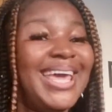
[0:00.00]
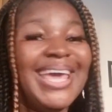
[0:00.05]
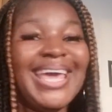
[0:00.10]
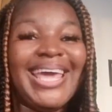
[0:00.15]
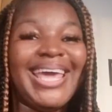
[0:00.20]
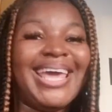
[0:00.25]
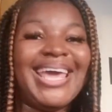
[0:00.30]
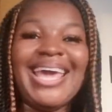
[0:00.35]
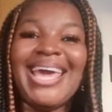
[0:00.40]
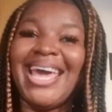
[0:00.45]
hey,
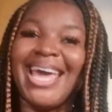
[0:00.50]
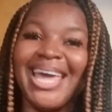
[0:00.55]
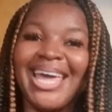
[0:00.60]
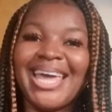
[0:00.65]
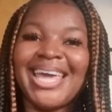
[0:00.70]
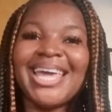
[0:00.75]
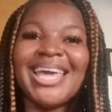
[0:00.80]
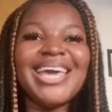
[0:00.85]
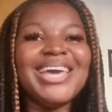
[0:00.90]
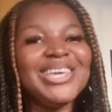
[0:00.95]
hey,
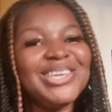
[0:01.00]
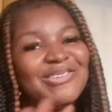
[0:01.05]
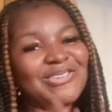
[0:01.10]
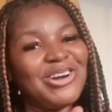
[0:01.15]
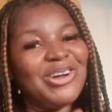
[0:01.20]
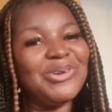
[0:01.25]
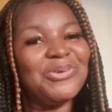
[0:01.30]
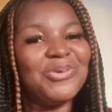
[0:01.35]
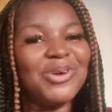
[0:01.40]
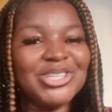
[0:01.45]
hey, you
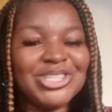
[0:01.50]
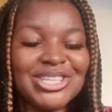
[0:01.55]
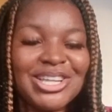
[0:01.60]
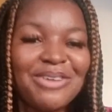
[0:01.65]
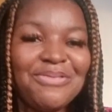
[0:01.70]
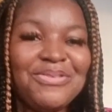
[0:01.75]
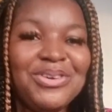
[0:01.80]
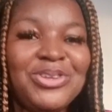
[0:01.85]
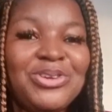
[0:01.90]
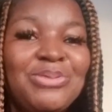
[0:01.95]
gotta watch
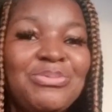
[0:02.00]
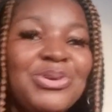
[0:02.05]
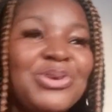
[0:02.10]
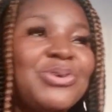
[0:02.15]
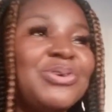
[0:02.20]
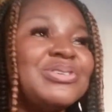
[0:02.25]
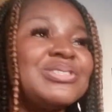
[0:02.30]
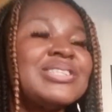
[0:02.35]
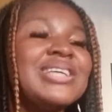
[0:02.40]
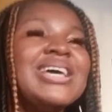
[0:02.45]
that video
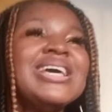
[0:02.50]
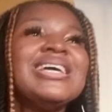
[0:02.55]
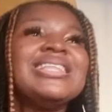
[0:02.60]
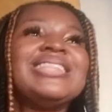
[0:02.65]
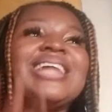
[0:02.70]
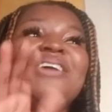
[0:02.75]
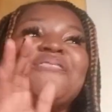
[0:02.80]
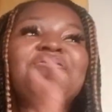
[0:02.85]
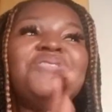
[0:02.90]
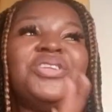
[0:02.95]
because
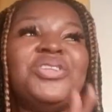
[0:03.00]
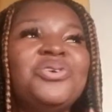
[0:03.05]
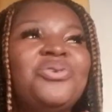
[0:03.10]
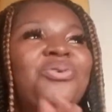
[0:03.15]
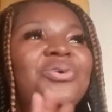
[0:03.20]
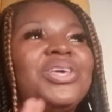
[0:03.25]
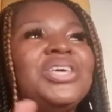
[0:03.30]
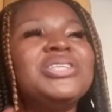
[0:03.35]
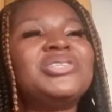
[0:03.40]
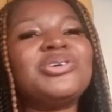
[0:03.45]
that
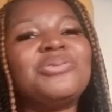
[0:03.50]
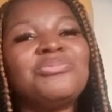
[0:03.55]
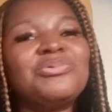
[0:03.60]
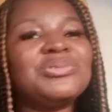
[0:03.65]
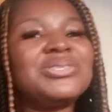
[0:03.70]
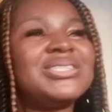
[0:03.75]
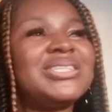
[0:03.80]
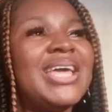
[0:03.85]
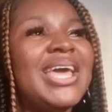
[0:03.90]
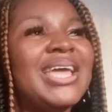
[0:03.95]
video hits
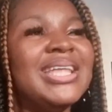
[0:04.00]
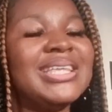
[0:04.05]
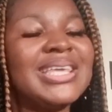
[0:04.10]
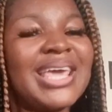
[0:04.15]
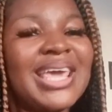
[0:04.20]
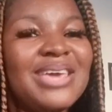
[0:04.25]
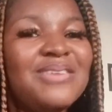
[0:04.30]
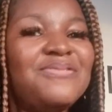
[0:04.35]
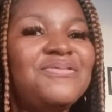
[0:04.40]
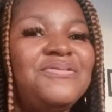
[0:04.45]
almost
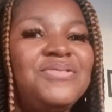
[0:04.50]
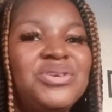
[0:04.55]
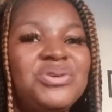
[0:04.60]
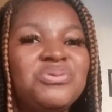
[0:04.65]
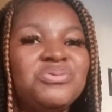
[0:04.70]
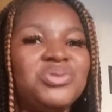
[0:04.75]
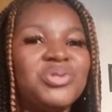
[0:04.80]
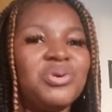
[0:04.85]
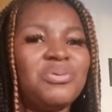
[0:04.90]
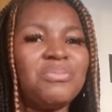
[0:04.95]
10k
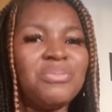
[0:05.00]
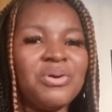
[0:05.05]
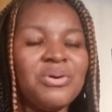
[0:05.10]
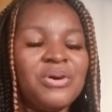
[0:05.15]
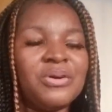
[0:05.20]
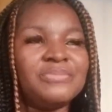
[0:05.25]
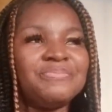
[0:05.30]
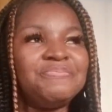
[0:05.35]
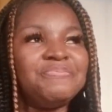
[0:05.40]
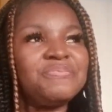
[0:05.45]
views or
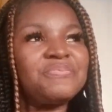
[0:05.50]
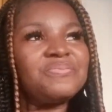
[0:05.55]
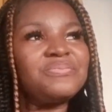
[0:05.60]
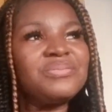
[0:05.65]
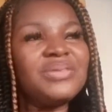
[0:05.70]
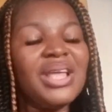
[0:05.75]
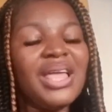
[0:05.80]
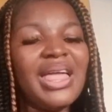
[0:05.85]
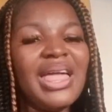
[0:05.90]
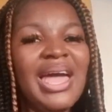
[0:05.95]
more.
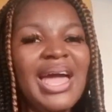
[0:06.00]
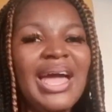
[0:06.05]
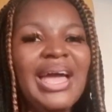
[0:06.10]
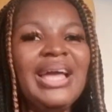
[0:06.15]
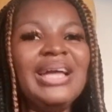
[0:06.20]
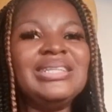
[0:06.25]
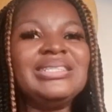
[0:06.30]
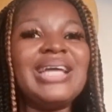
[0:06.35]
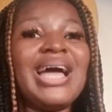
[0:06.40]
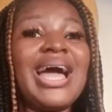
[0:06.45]

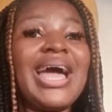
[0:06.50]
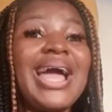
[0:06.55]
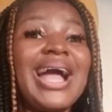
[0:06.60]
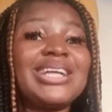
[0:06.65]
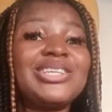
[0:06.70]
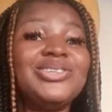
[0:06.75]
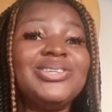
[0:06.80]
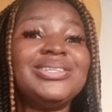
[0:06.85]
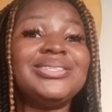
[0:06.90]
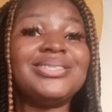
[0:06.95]
And I
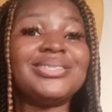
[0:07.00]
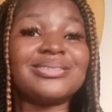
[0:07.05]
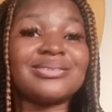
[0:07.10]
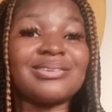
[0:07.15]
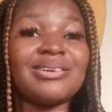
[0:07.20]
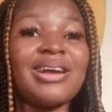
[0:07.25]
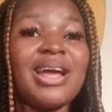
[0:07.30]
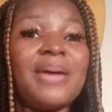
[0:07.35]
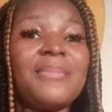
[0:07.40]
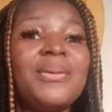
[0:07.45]
actually
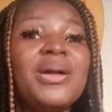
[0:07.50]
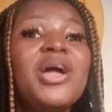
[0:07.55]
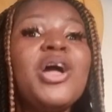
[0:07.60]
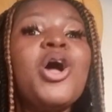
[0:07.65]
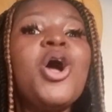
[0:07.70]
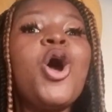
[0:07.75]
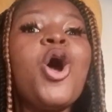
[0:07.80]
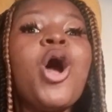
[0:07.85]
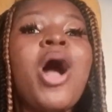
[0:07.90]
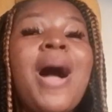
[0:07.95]
describe
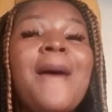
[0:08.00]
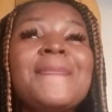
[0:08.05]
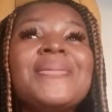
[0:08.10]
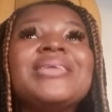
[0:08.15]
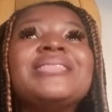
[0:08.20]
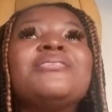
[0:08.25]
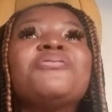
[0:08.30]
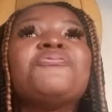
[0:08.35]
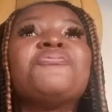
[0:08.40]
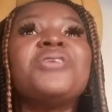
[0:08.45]
I
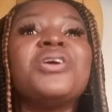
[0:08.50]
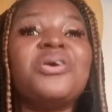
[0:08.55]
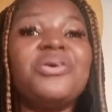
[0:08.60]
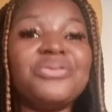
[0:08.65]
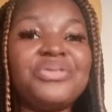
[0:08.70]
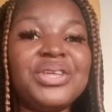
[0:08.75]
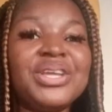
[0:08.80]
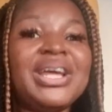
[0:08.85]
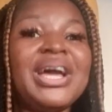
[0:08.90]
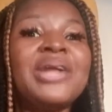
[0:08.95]
mean, the
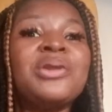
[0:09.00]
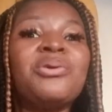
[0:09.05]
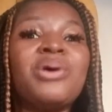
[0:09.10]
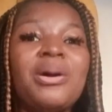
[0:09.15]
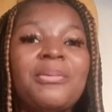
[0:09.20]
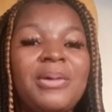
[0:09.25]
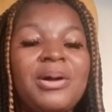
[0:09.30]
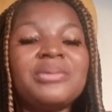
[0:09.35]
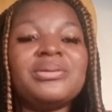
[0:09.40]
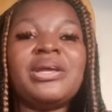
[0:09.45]
real thing I know
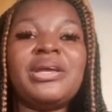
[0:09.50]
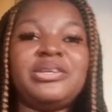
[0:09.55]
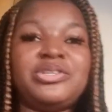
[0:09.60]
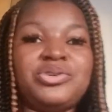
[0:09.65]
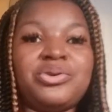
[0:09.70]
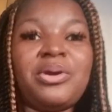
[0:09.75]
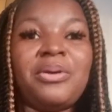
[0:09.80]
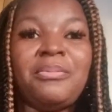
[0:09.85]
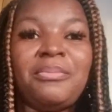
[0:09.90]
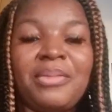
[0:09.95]
about
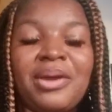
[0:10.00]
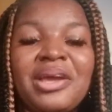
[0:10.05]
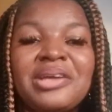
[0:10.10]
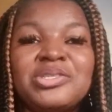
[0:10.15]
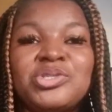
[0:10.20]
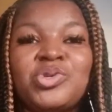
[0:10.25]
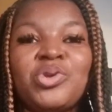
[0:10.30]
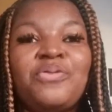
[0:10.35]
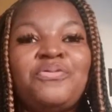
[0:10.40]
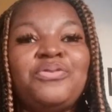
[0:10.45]
Nigerian men.
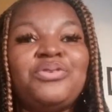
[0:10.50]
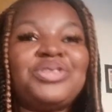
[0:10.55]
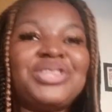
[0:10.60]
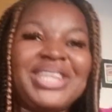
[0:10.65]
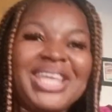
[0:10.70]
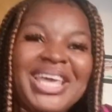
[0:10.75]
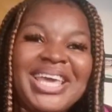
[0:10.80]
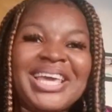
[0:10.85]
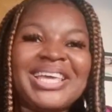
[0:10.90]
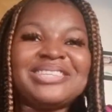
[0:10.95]
So if you
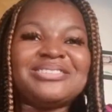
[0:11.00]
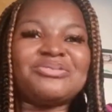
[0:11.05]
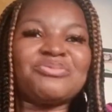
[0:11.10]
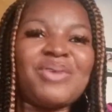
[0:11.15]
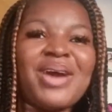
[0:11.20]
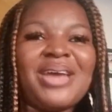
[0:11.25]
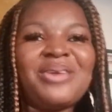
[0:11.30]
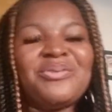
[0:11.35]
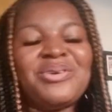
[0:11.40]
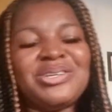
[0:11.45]
think it's
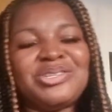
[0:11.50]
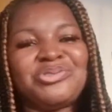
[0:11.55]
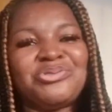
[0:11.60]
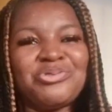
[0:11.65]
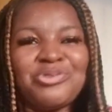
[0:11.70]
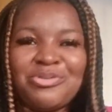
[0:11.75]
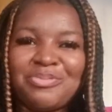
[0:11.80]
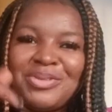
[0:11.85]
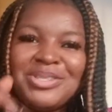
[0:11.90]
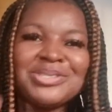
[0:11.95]
right or it's
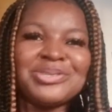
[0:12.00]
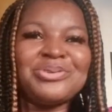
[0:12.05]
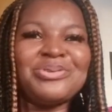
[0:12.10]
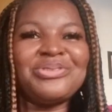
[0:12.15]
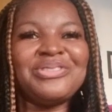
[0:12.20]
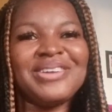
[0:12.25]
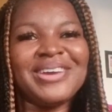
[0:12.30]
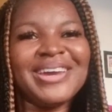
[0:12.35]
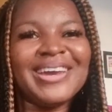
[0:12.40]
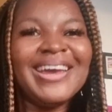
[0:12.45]
wrong, please go
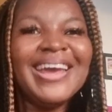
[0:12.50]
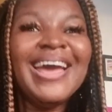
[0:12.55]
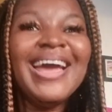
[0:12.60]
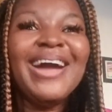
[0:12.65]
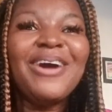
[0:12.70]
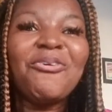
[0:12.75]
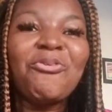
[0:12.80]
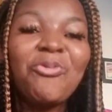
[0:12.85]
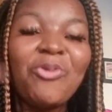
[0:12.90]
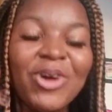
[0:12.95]
there,
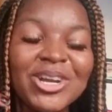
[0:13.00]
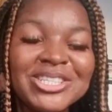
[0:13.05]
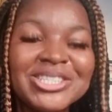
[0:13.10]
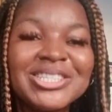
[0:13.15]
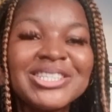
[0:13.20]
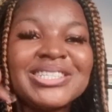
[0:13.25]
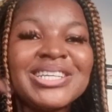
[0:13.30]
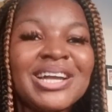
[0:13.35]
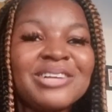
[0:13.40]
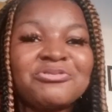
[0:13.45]
watch
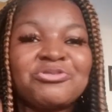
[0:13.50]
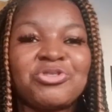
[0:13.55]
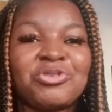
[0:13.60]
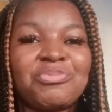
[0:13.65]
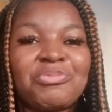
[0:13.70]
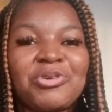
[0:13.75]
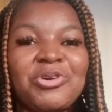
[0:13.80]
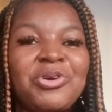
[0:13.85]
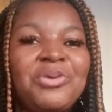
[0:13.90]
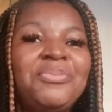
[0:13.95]
it and
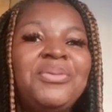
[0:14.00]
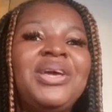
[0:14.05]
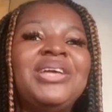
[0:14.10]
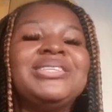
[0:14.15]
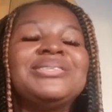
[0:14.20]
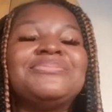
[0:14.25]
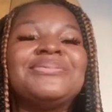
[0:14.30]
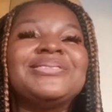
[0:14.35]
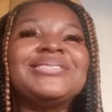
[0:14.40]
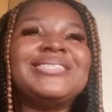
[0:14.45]
drop
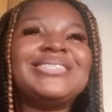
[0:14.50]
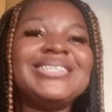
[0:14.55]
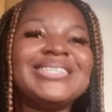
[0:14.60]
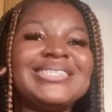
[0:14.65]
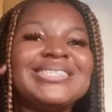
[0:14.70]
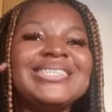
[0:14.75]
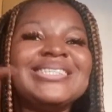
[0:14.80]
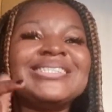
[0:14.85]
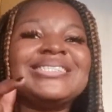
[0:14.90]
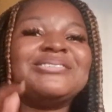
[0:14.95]
comments. But
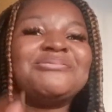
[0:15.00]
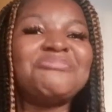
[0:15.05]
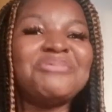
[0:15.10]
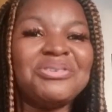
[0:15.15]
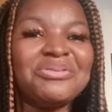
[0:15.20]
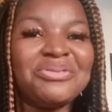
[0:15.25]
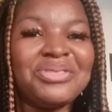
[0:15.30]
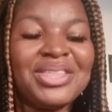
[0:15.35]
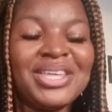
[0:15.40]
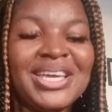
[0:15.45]
this is the
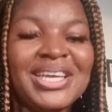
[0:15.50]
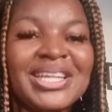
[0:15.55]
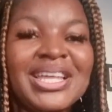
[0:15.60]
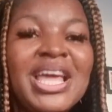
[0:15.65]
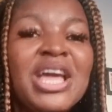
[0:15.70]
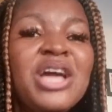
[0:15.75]
real thing.